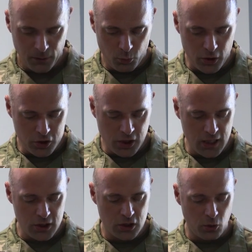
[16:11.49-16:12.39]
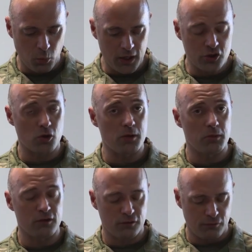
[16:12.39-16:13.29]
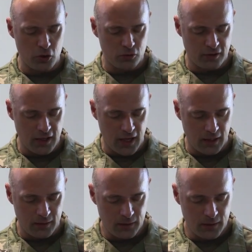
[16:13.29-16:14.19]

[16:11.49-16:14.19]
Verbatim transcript: we are changing the way treatment is viewed today.